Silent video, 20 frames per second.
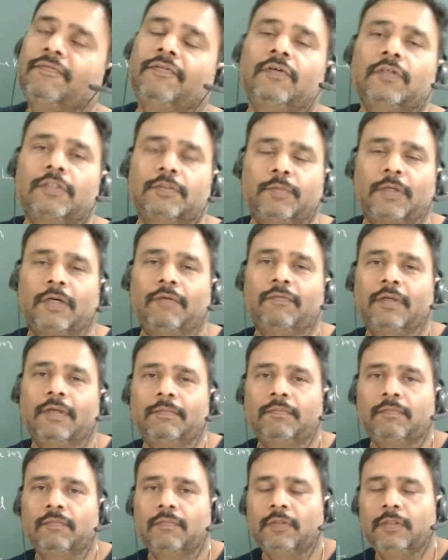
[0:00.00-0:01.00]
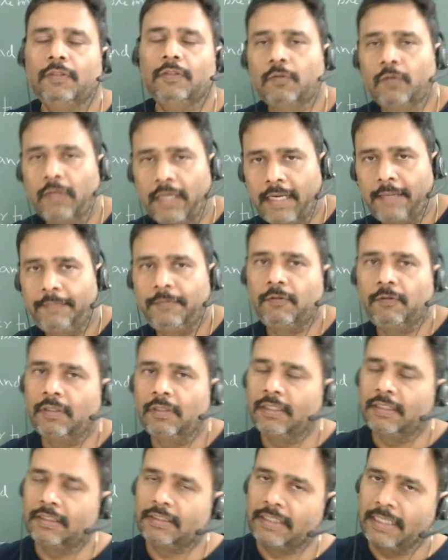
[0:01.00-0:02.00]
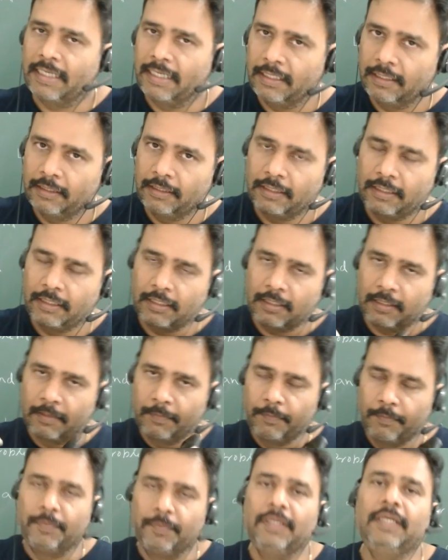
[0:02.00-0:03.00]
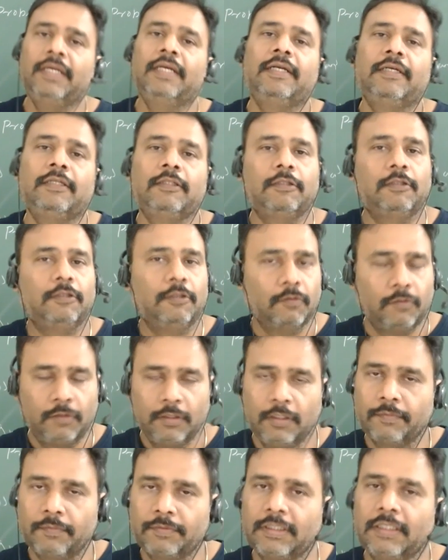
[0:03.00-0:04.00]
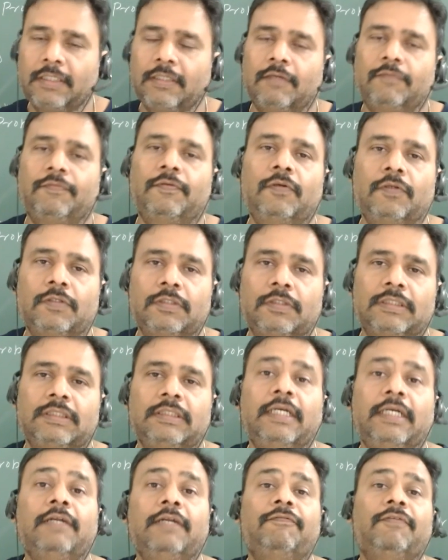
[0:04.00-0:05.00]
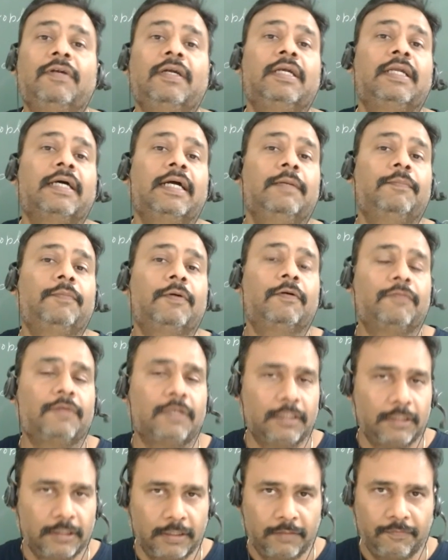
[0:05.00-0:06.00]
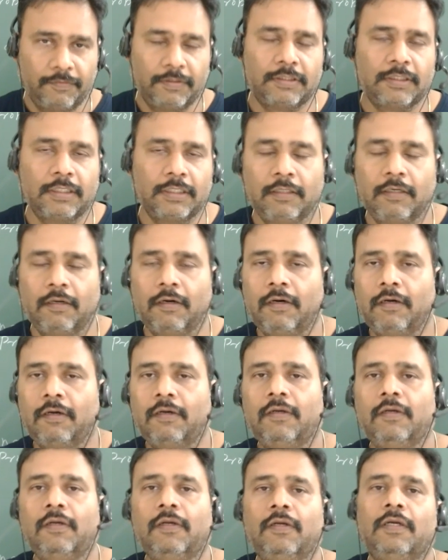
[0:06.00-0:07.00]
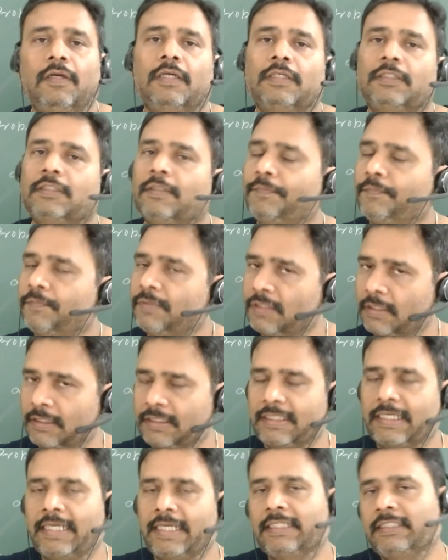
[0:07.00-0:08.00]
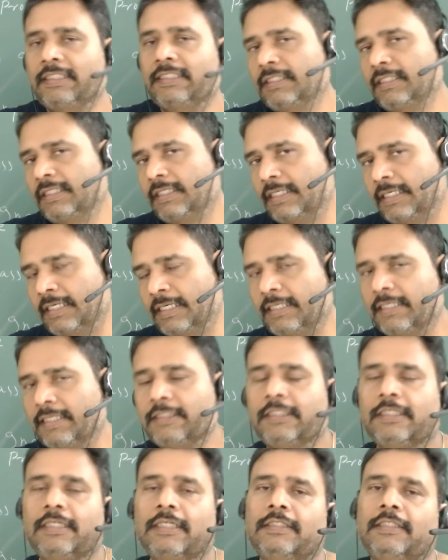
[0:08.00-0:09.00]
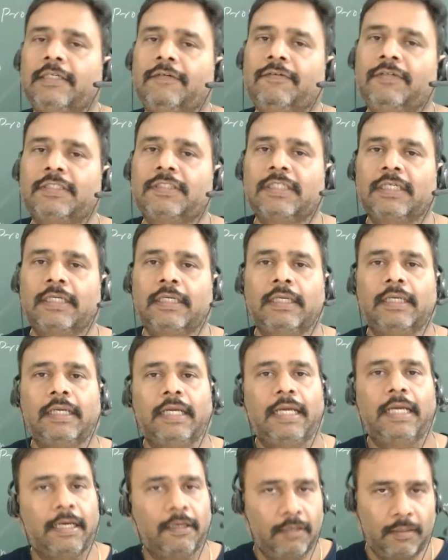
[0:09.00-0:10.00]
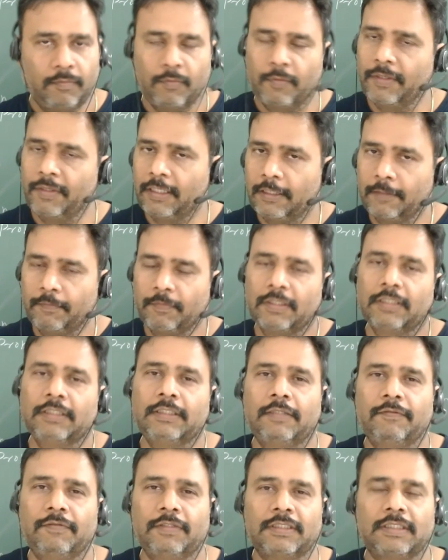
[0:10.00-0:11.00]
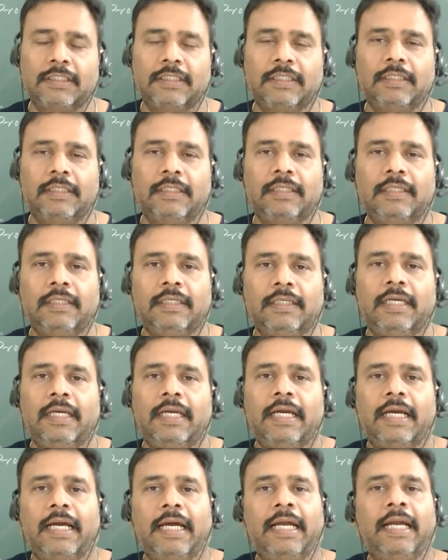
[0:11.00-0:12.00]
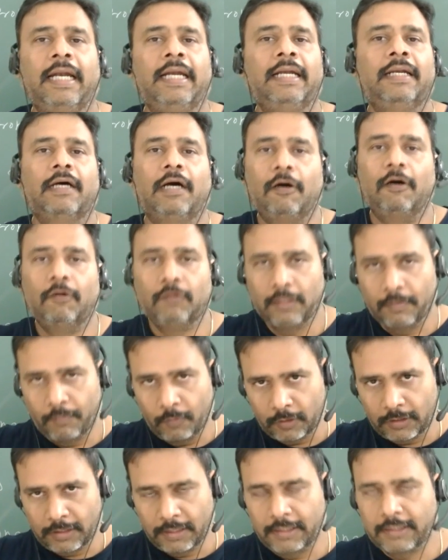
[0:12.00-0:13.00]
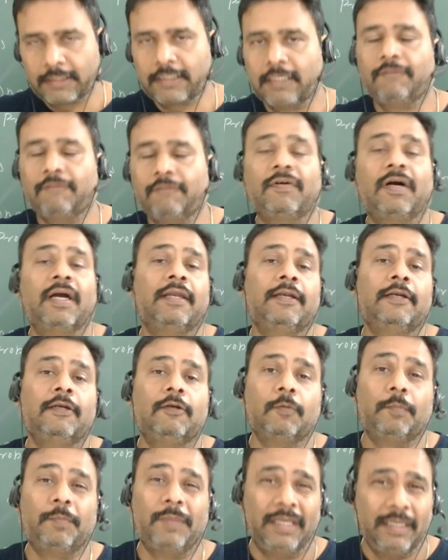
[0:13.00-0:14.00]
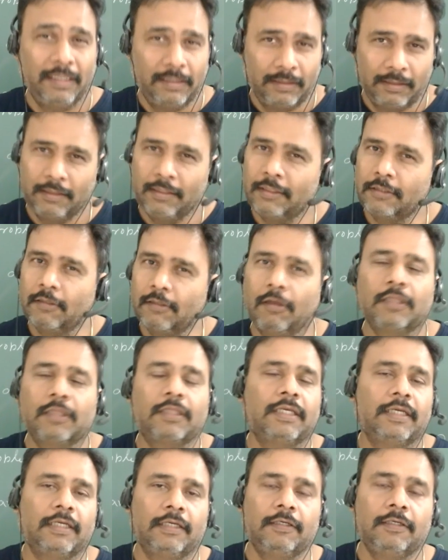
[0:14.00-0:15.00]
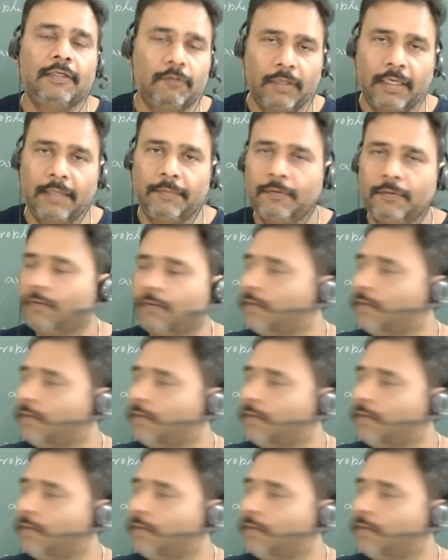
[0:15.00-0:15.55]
force problem, you have to understand the complete theory of central force, the different type of conservation law, such as energy conservation, angular momentum conservation, and how the motion is confined into plane. These all things you have to